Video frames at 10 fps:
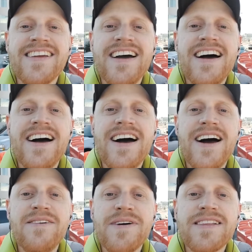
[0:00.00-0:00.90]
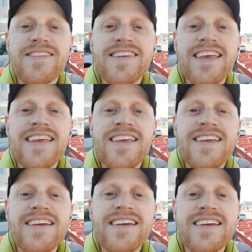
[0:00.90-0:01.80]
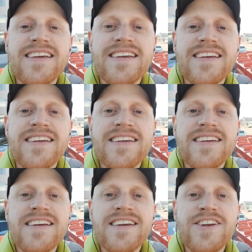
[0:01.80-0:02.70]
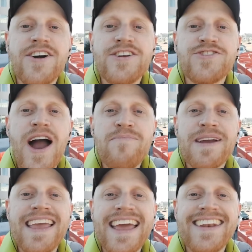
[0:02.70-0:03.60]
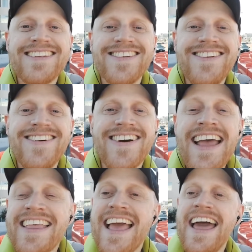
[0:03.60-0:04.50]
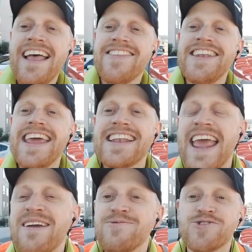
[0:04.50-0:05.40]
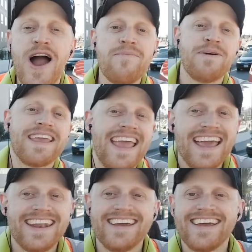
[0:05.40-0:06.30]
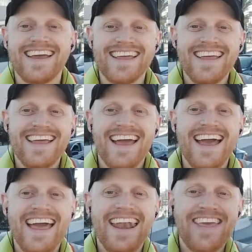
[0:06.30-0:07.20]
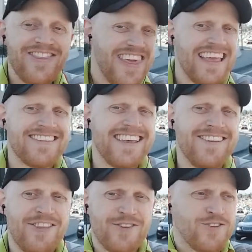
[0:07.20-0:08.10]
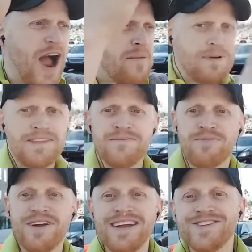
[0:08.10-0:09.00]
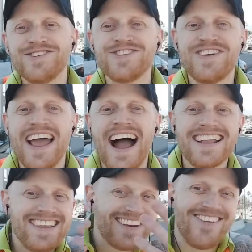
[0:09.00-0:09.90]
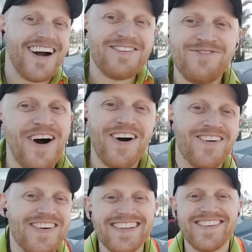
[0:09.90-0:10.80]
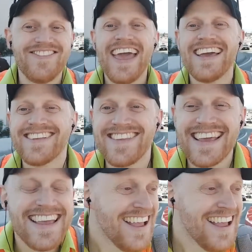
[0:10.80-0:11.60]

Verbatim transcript: Um, let's see. You're at Dropicana too. Yeah, it has the nickname Dropicana, and I think it's because they're dropping the bridge. I, I didn't quite follow, but it's a Vegas thing.